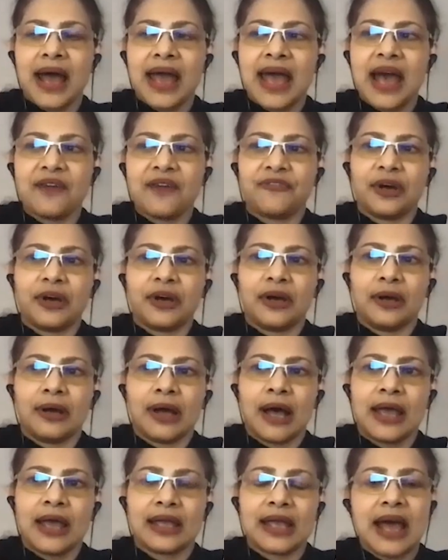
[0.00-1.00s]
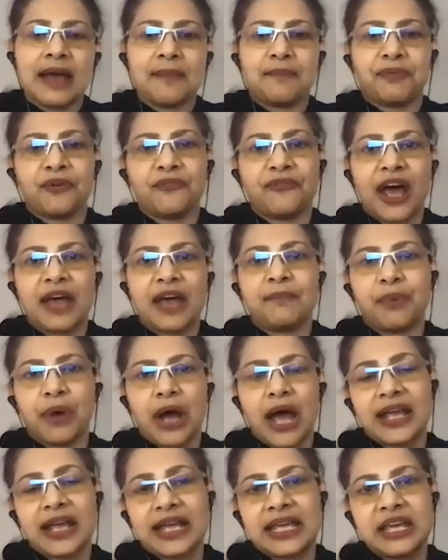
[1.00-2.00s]
have a I I provide
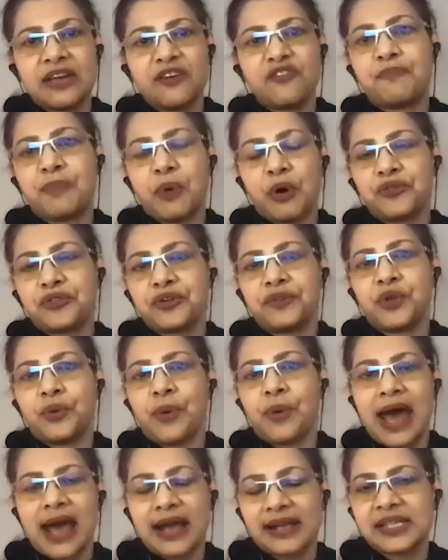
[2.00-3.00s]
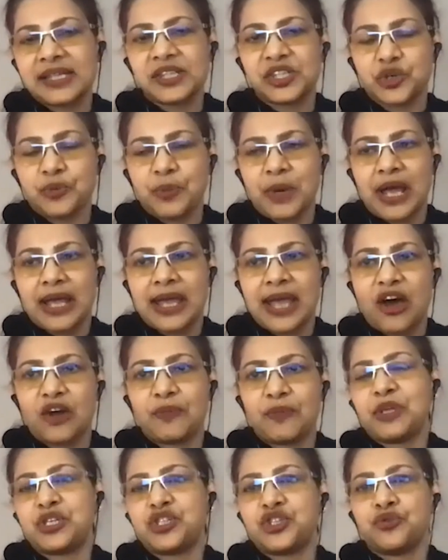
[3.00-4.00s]
I give both of you access to my account,
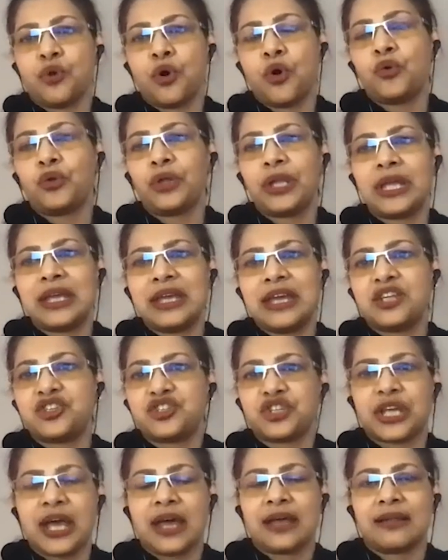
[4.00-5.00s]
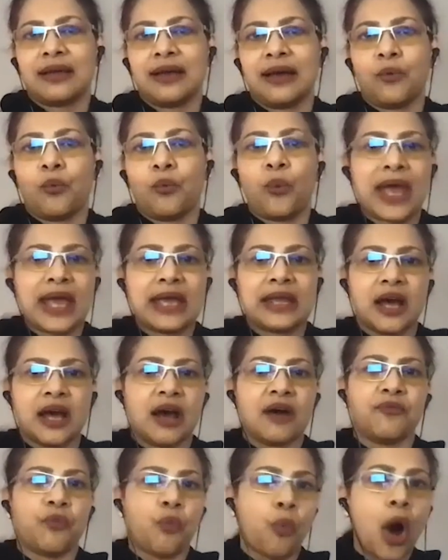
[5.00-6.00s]
but you only each get a weight
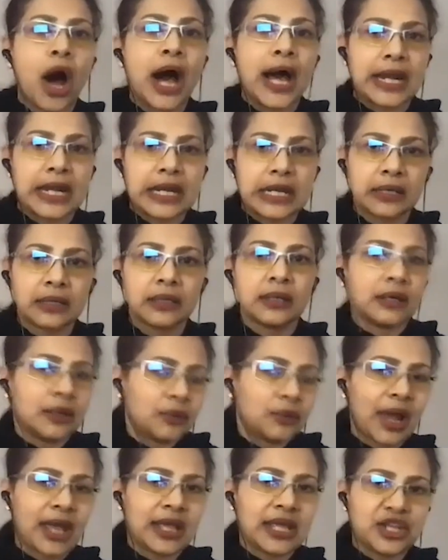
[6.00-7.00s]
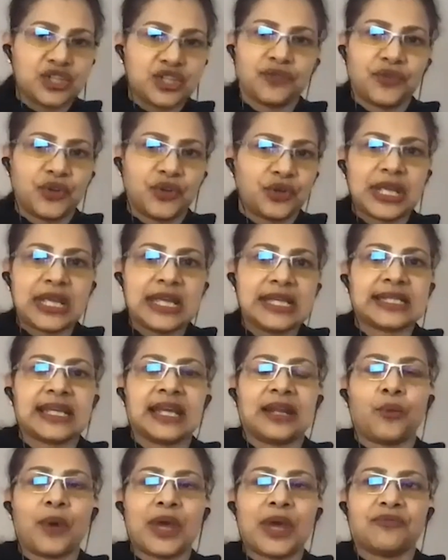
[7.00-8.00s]
of one, right? Each of your keys get
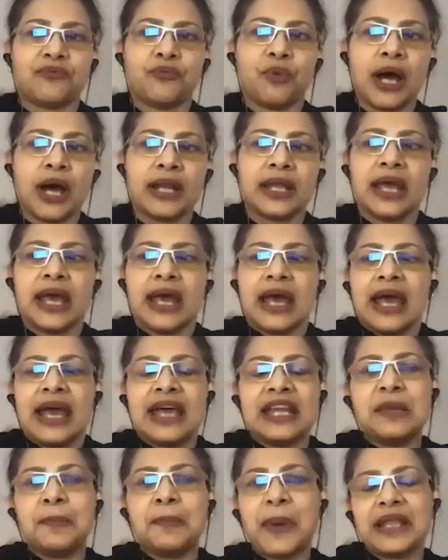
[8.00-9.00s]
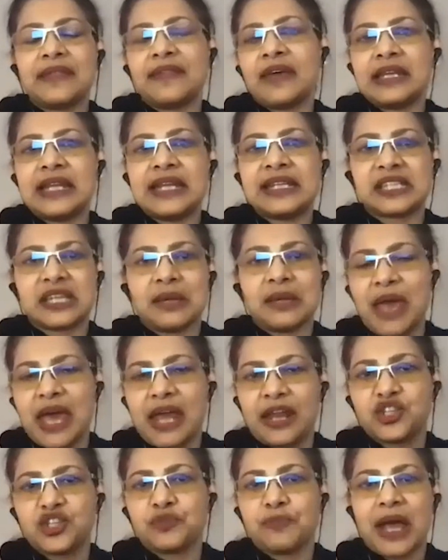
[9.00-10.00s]
a weight of one. Anybody that needs to
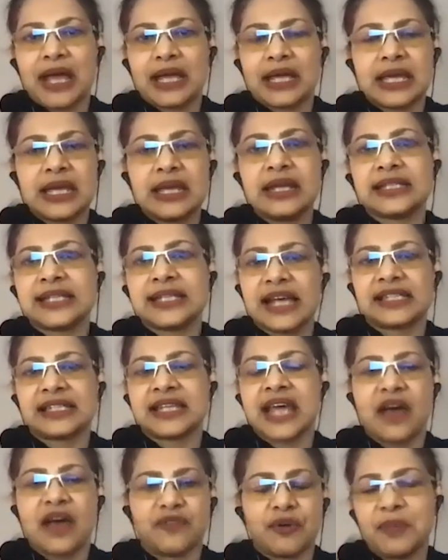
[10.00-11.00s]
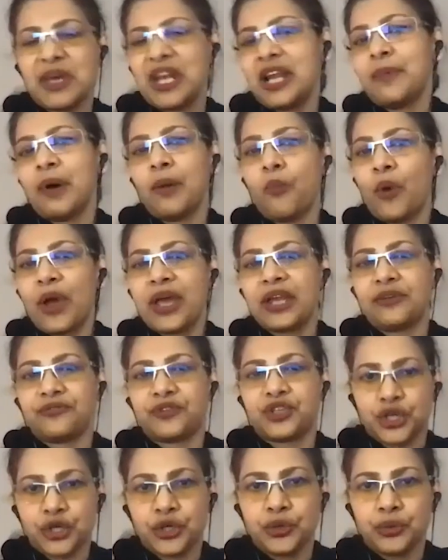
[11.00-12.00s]
manage my keys has to have a minimum weight of
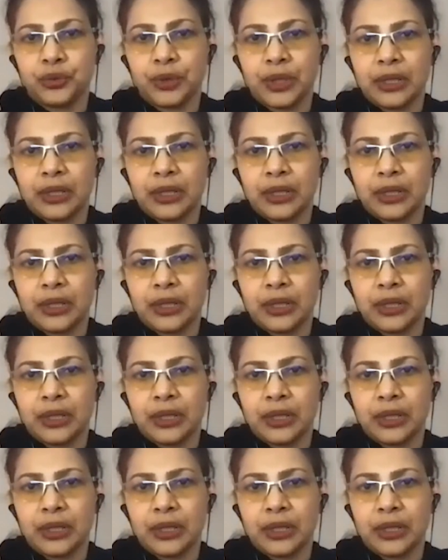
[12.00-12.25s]
two.